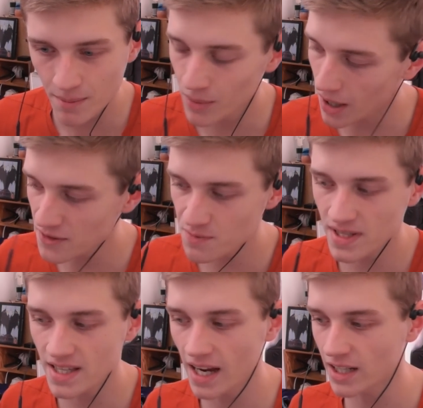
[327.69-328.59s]
but I've
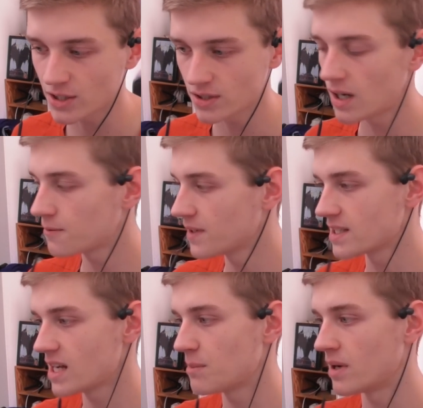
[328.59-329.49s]
spent a lot of
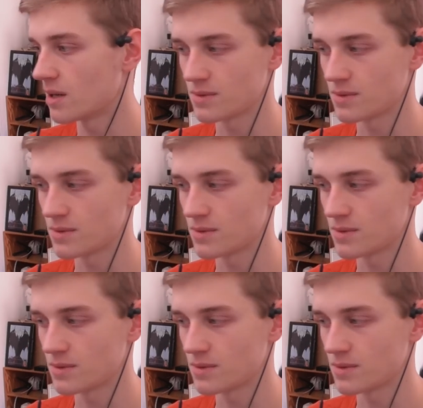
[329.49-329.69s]
freaking time on it.